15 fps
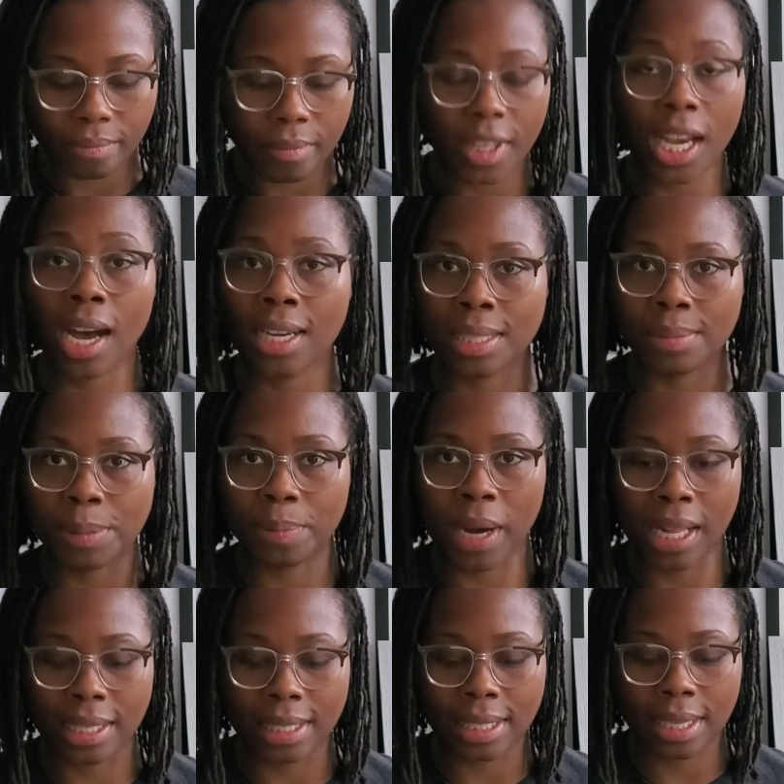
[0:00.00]

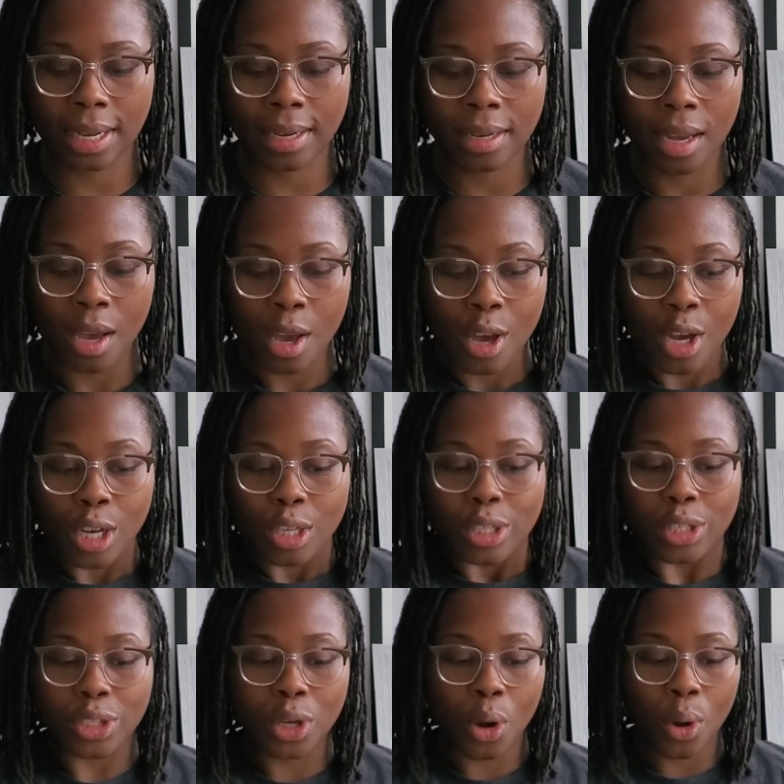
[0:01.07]
Cosmopolitan.
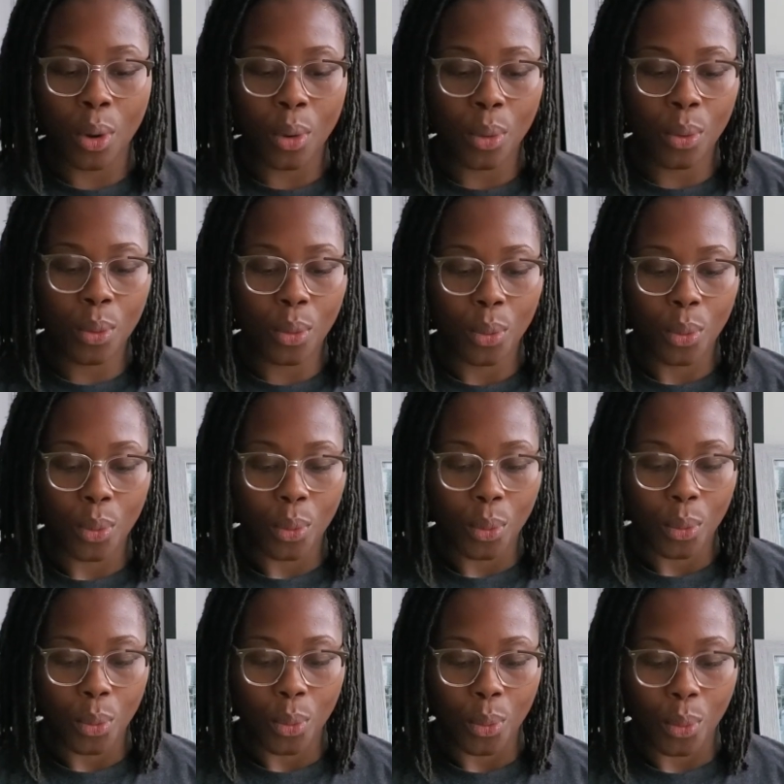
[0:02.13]
So
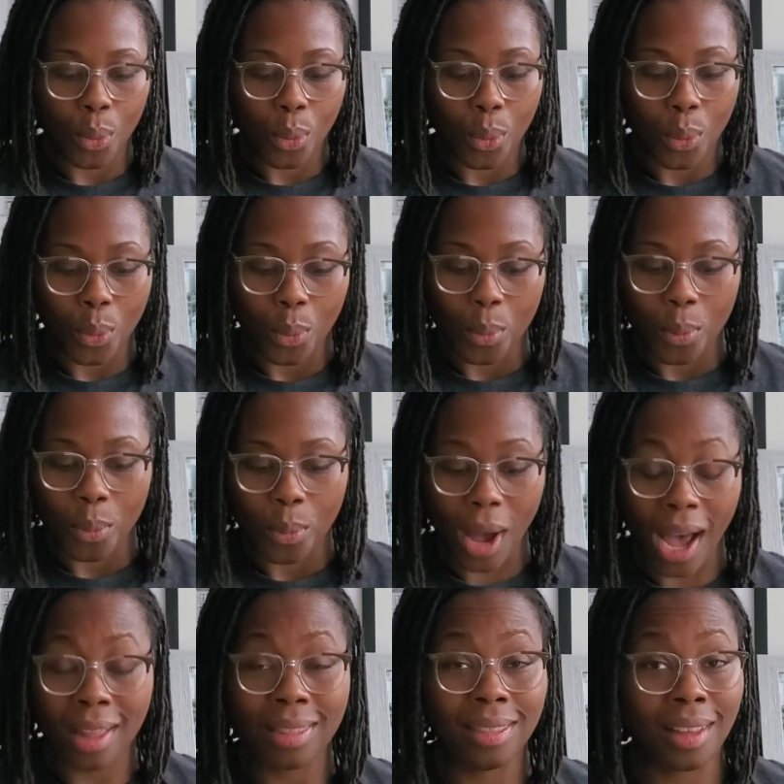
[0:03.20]

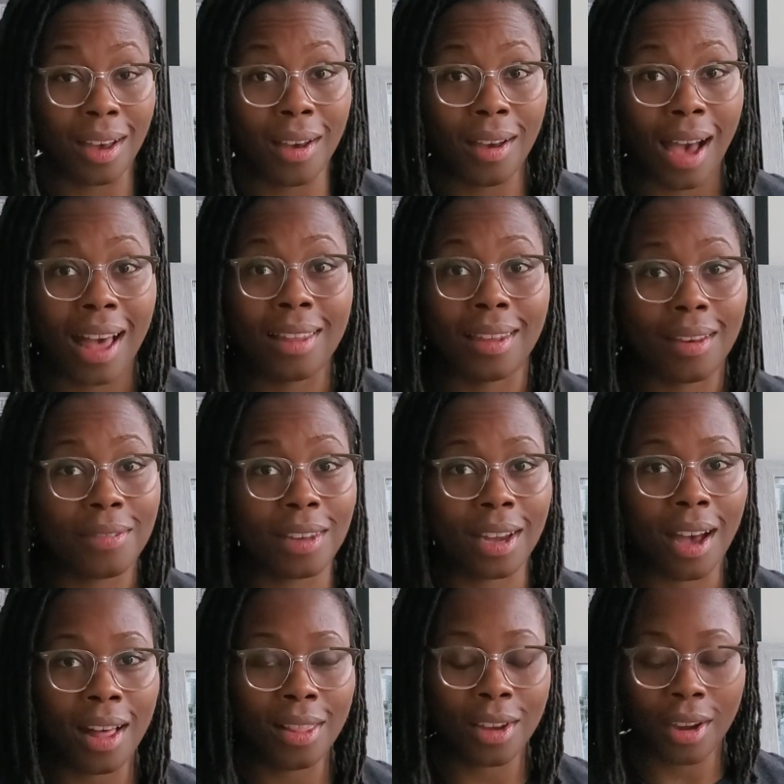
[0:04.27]
I love the
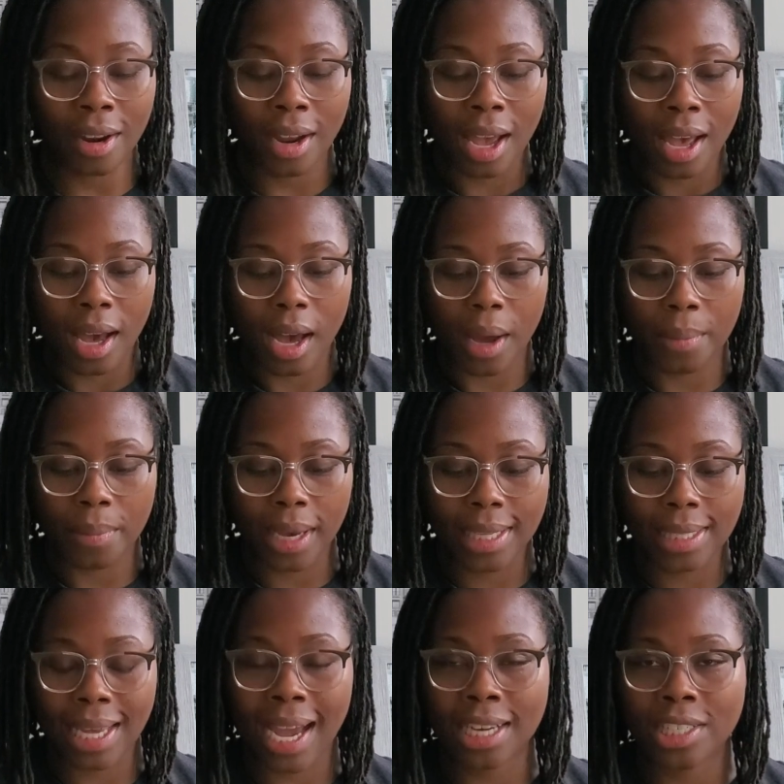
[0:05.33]
color. It's
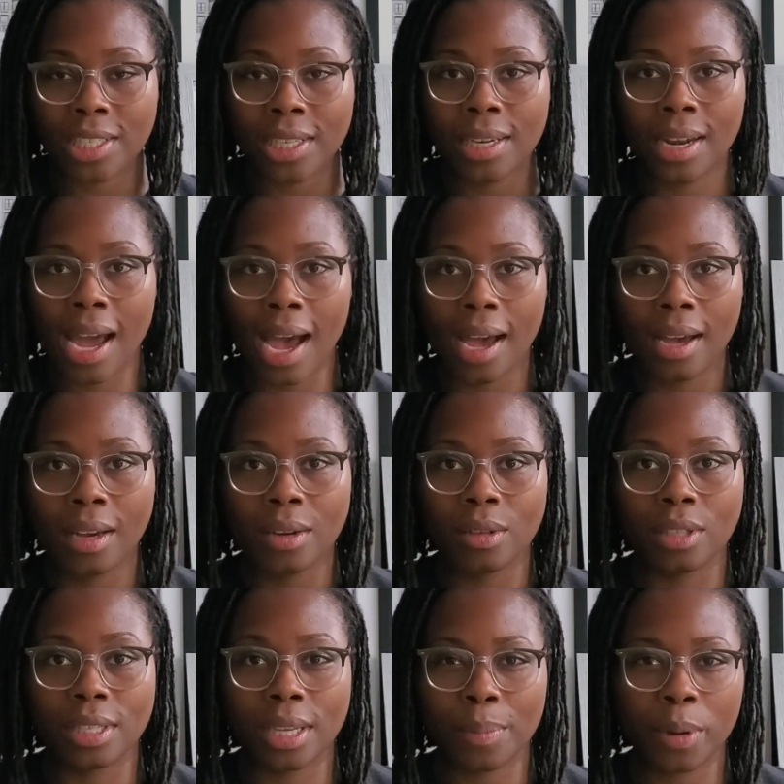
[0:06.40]
actually not a
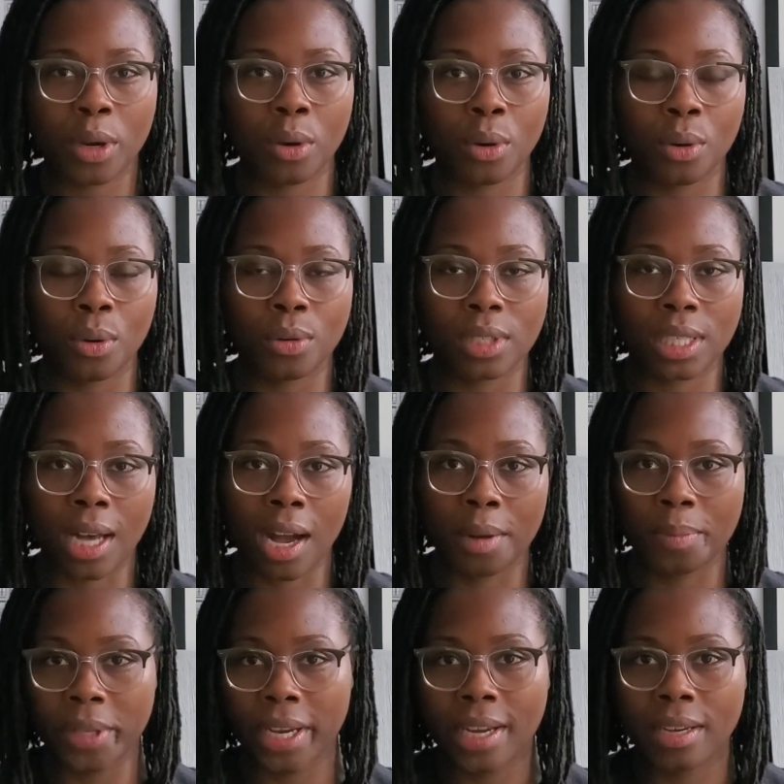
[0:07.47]
typical sock
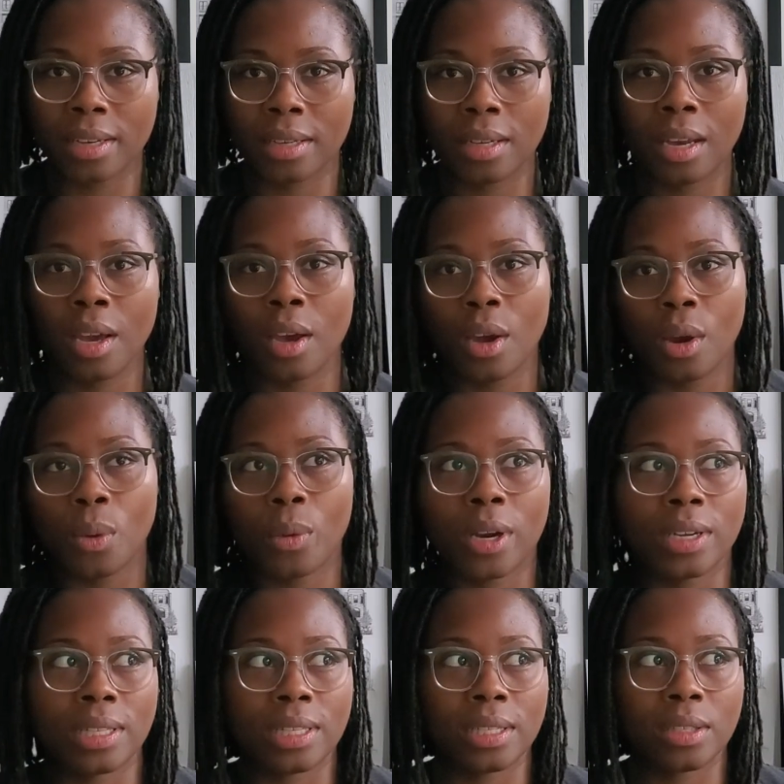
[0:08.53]
blend where
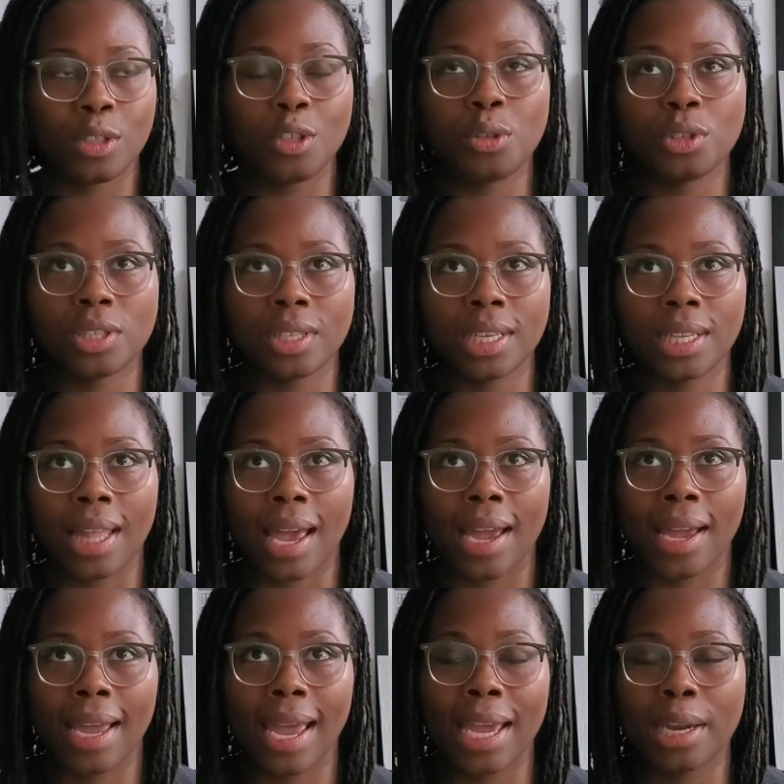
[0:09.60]
it's usually
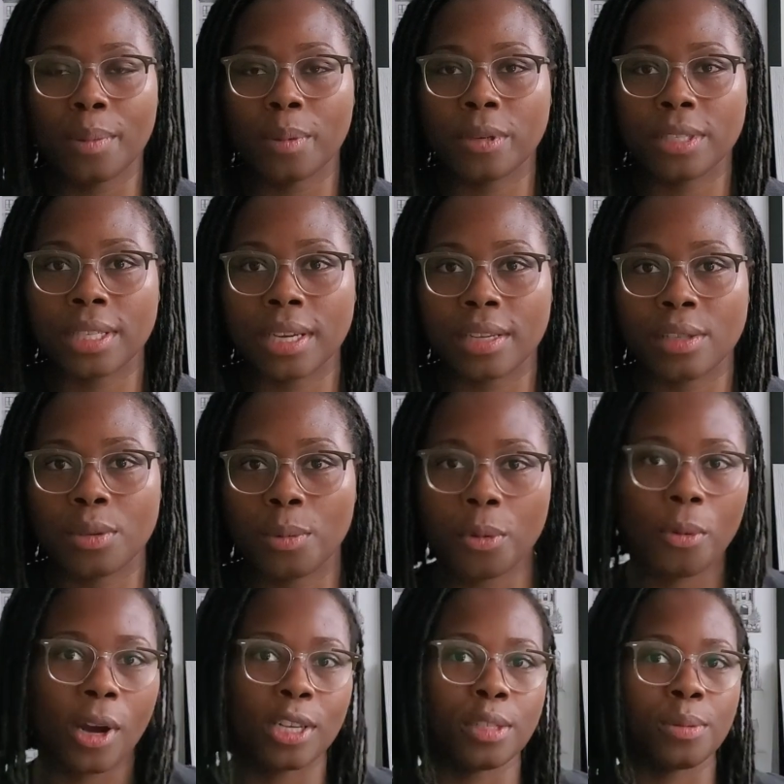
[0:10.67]
like 80%
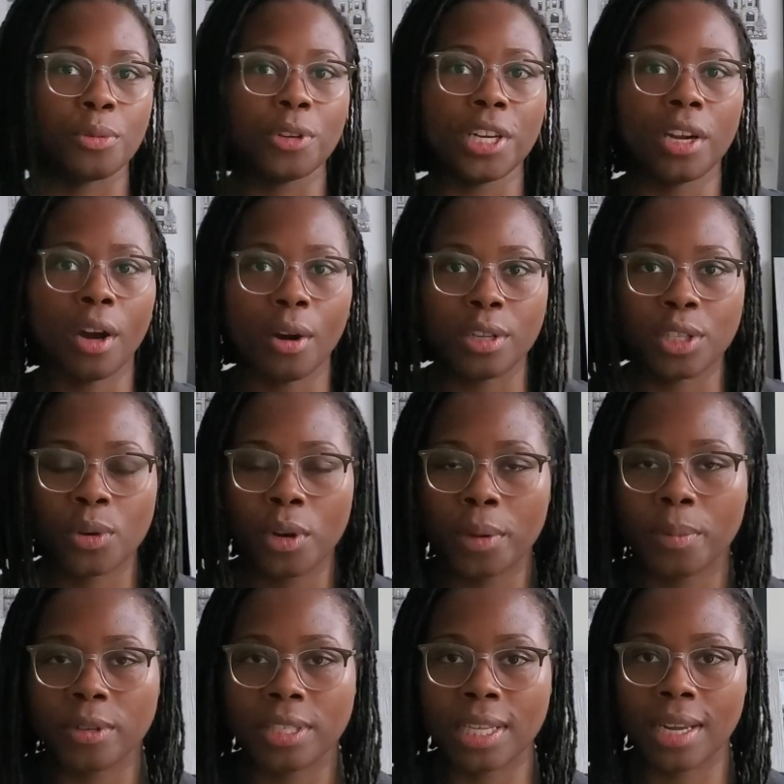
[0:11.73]
superwash merino and
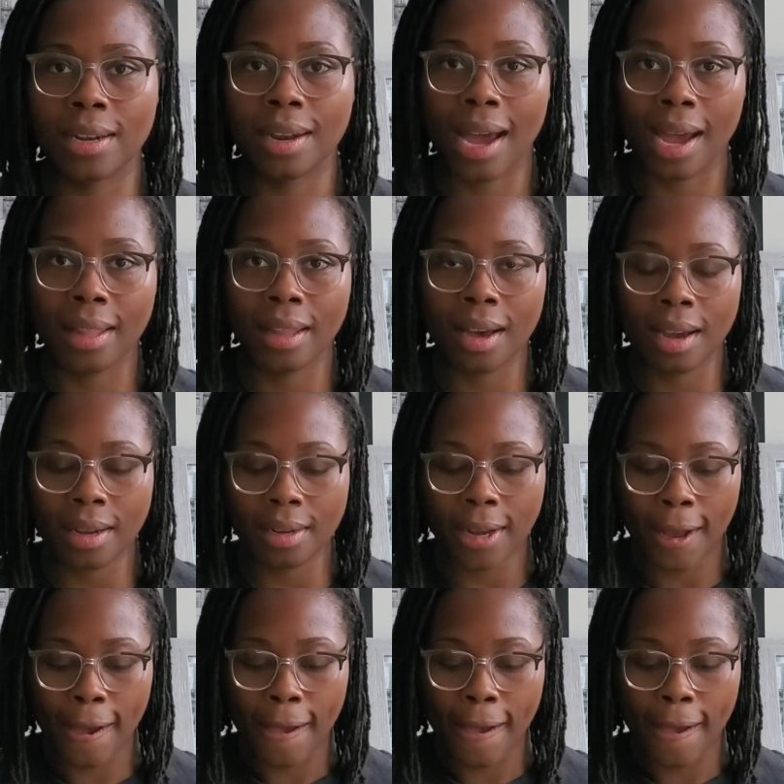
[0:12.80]
20% nylon.